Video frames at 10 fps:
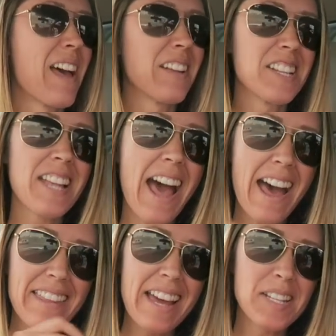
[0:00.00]

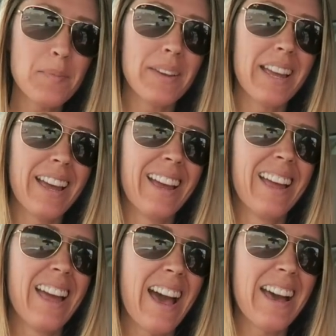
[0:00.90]
Add that
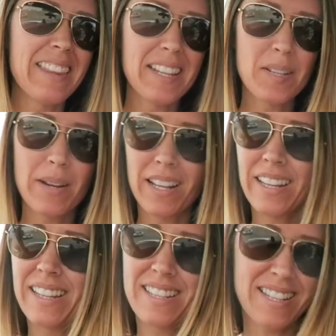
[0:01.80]
to my
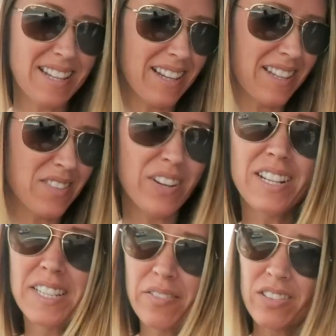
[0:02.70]
list. It's very
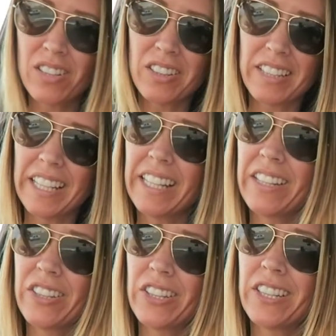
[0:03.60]
difficult
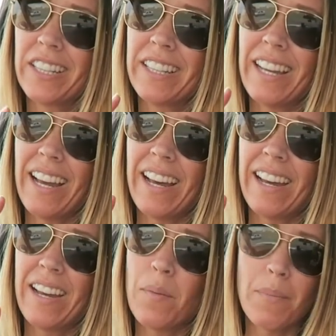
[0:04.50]
getting good
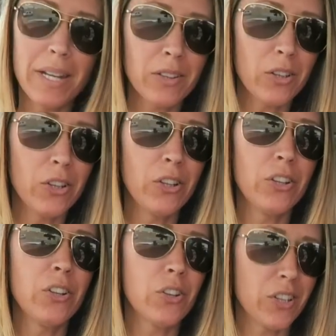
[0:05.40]
medical
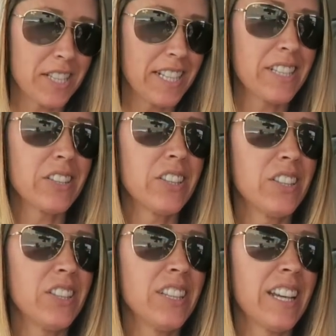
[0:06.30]
or
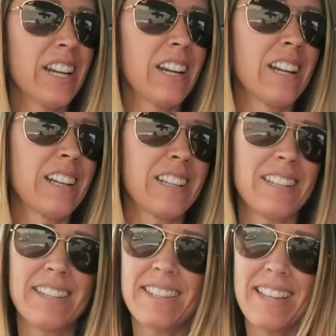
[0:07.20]
dental there,
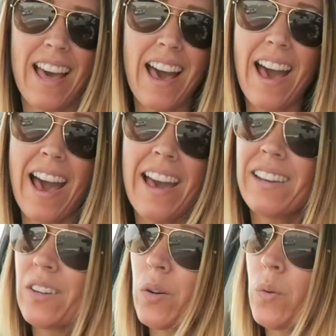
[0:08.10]
because I
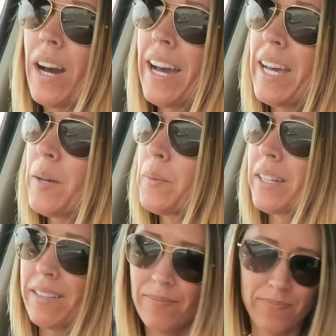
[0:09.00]
don't know why,
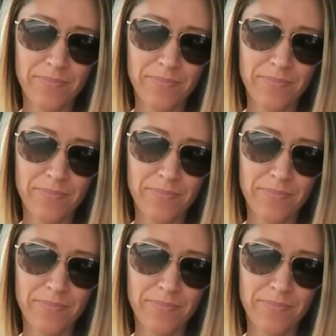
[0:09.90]
but